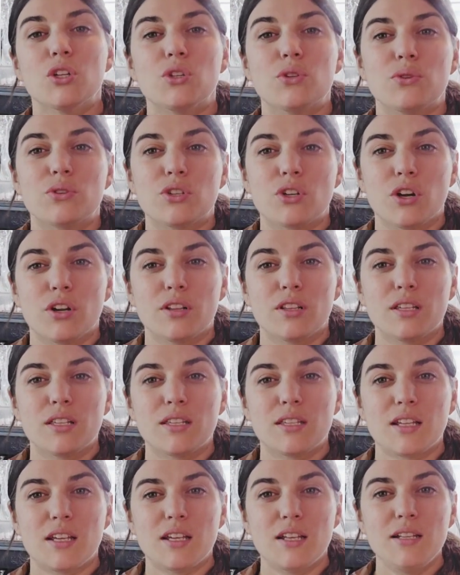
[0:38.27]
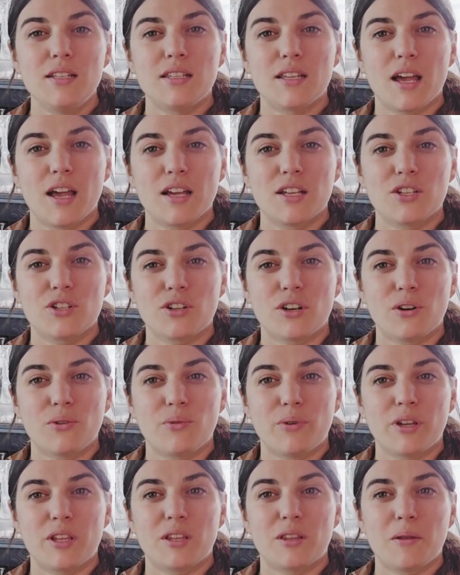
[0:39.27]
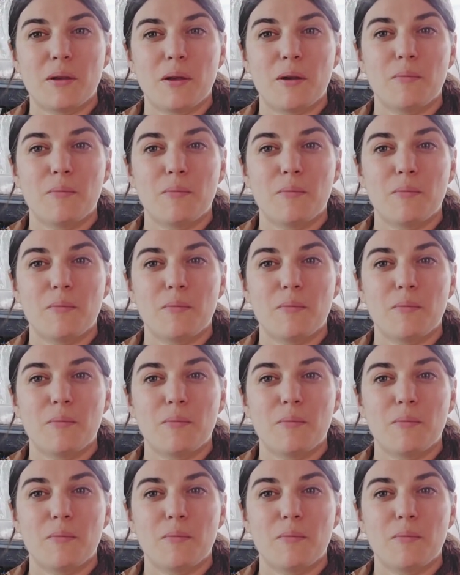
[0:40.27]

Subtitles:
To start the seeds, I start with